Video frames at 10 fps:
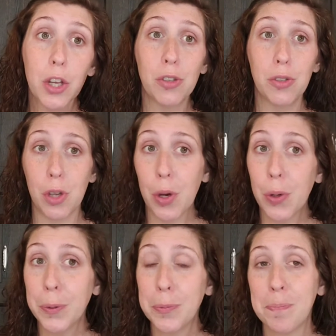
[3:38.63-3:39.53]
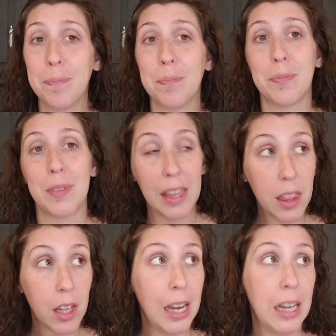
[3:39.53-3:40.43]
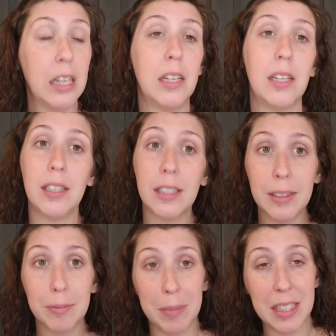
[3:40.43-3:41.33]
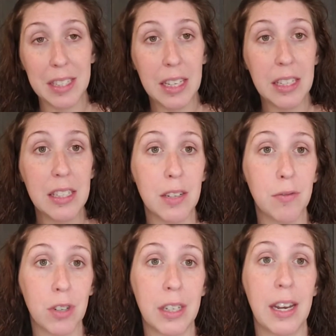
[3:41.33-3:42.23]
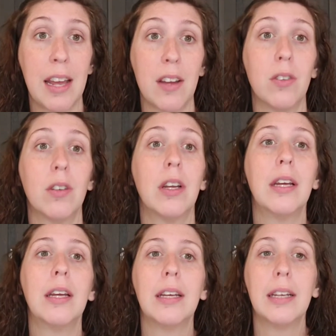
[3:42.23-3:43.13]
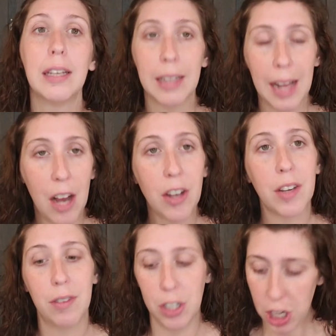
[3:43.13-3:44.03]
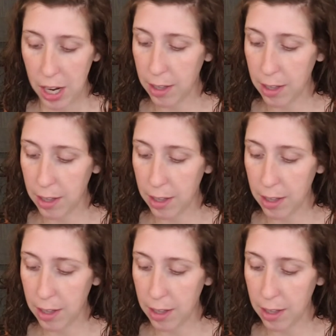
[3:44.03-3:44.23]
So I thought, my skin's different now. I'll give it a chance.